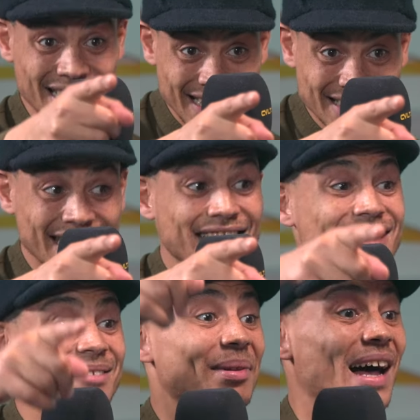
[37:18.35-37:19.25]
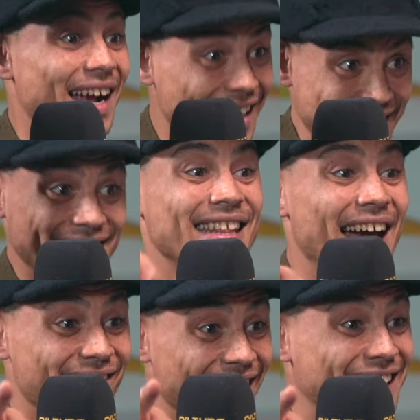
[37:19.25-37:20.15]
He's here because he's black.
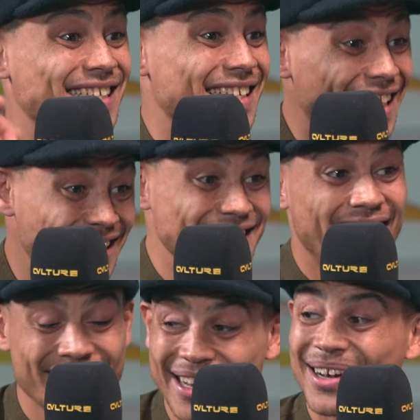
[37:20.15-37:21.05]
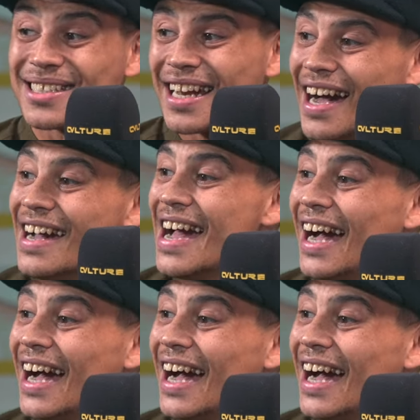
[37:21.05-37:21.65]
They're here because of this. They're here because of that.